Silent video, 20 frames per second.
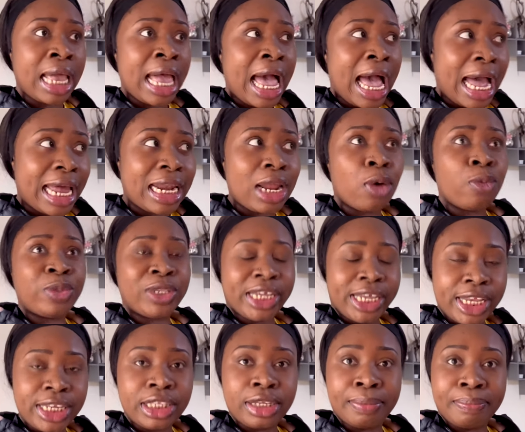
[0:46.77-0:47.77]
And I'll be
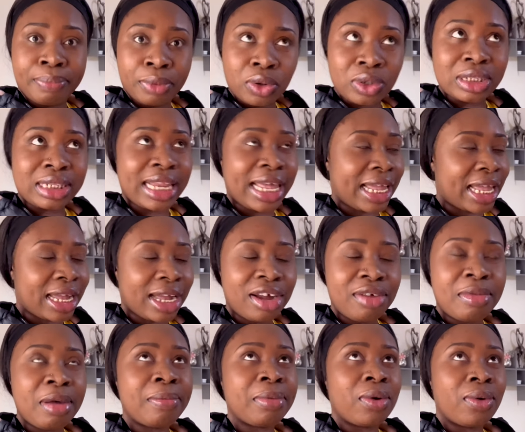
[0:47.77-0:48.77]
taking the bus. Like, I can't remember